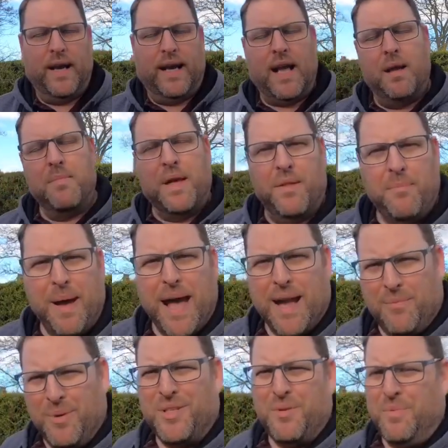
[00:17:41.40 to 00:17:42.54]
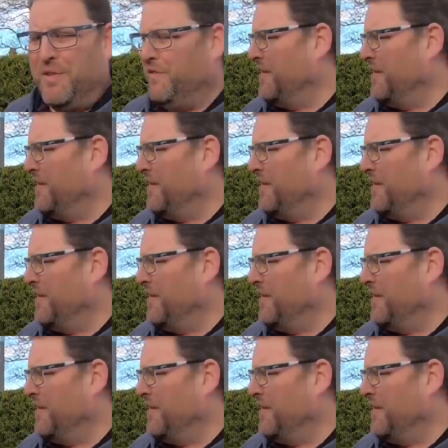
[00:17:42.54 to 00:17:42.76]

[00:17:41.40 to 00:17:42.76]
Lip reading: when it came out the bag, but to be